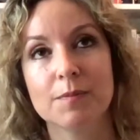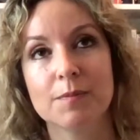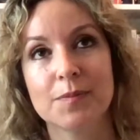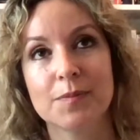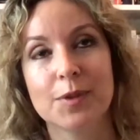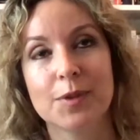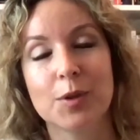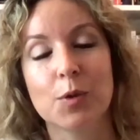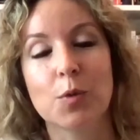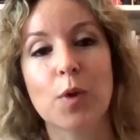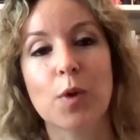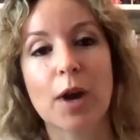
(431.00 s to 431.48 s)

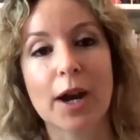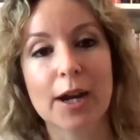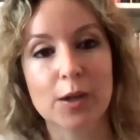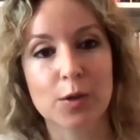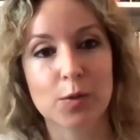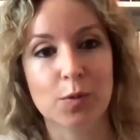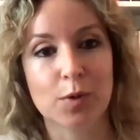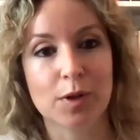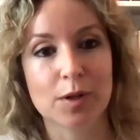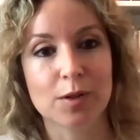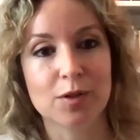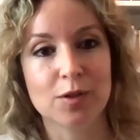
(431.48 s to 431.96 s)
the right
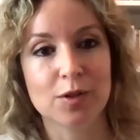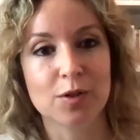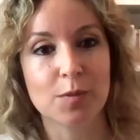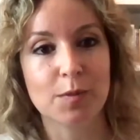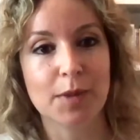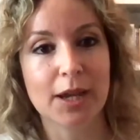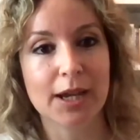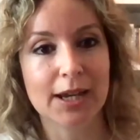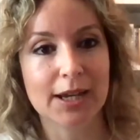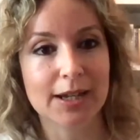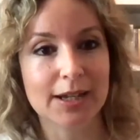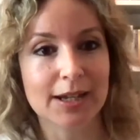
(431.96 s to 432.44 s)
ones to
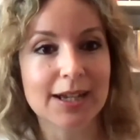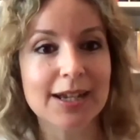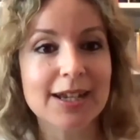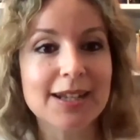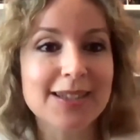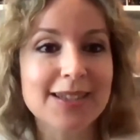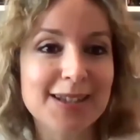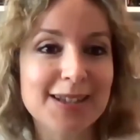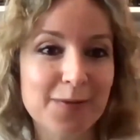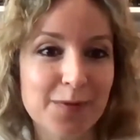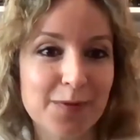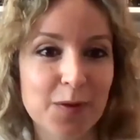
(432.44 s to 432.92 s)
make it
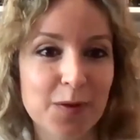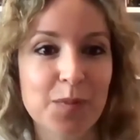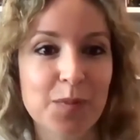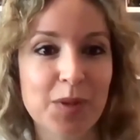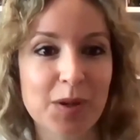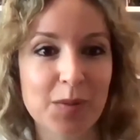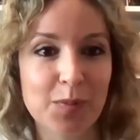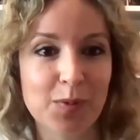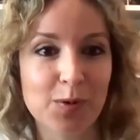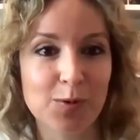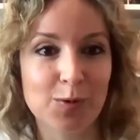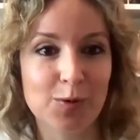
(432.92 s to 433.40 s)
easy for
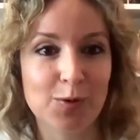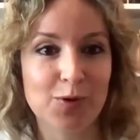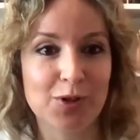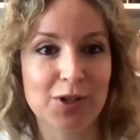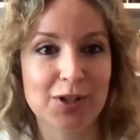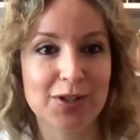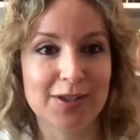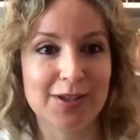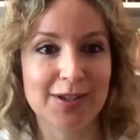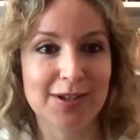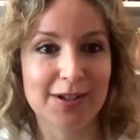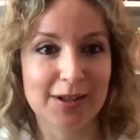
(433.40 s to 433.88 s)
people to
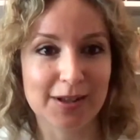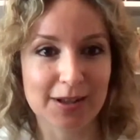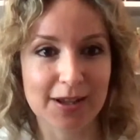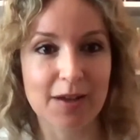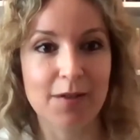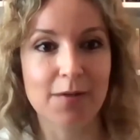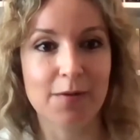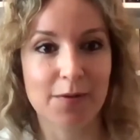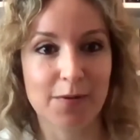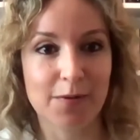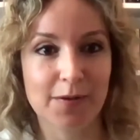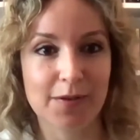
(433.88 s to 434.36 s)
just
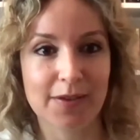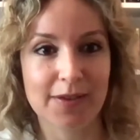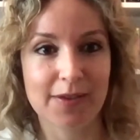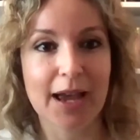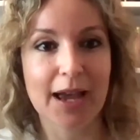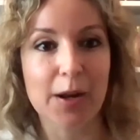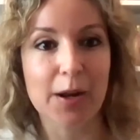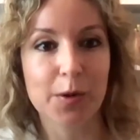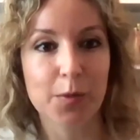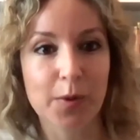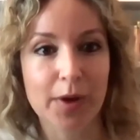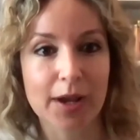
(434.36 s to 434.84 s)
live
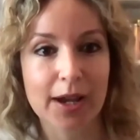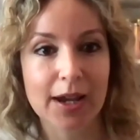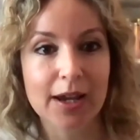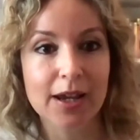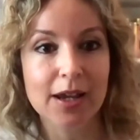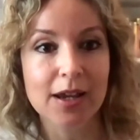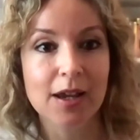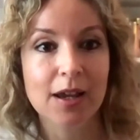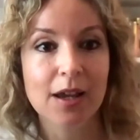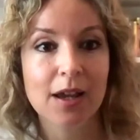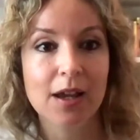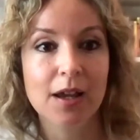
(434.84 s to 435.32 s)
that way,